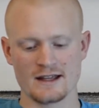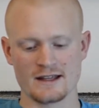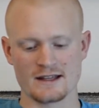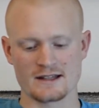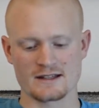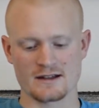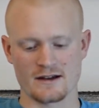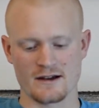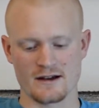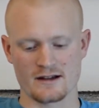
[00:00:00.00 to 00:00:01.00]
It's
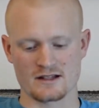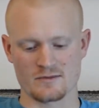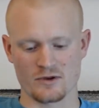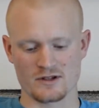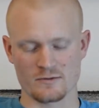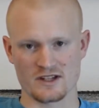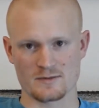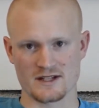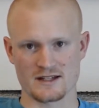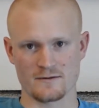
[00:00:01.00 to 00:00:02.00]
a protein with a
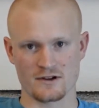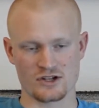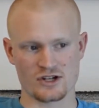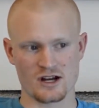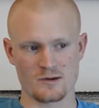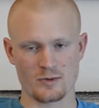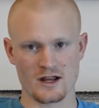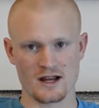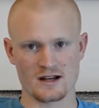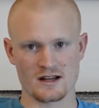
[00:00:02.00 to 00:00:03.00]
specific shape
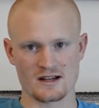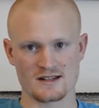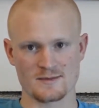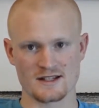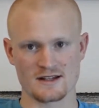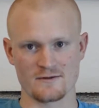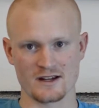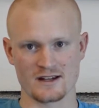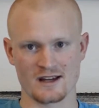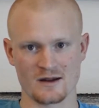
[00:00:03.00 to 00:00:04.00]
and a
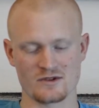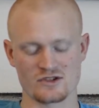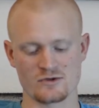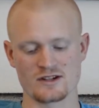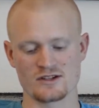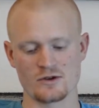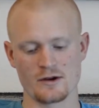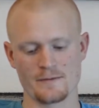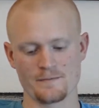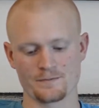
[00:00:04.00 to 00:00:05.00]
specific chemistry to
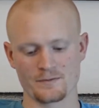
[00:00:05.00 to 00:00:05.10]
it